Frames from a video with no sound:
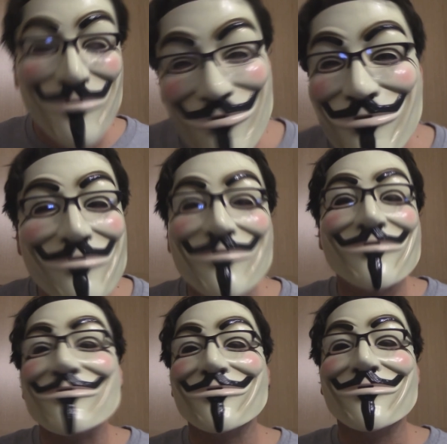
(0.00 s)
then I'm
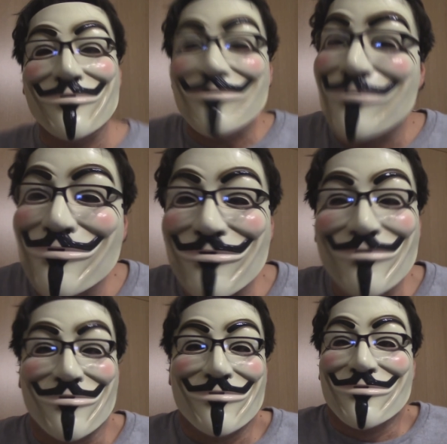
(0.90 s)
sorry, but we're going to
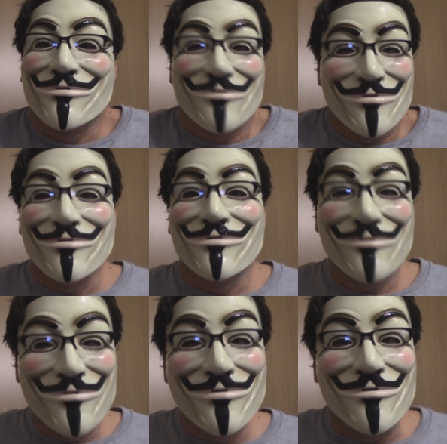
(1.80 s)
have to remove
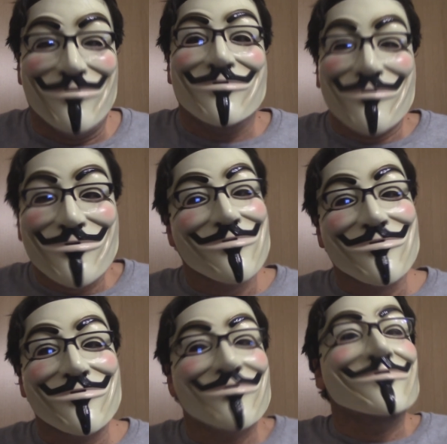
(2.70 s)
him and his
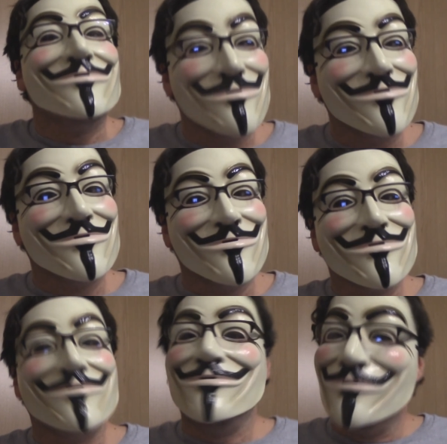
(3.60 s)
government from office
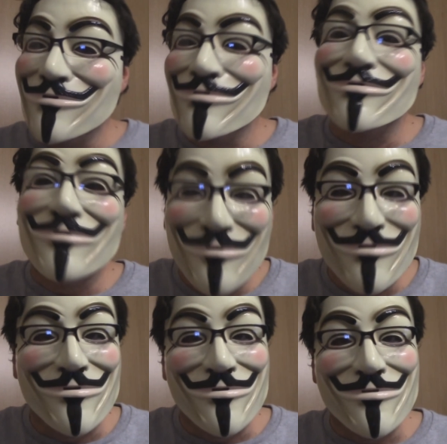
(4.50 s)
any way we
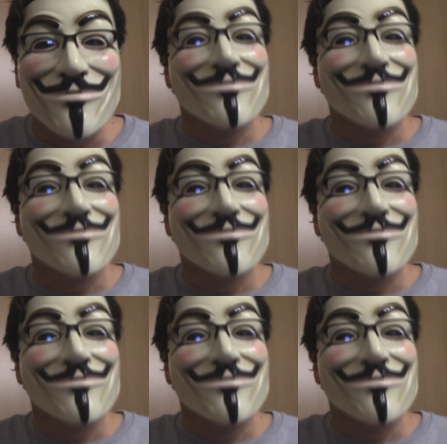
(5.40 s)
can.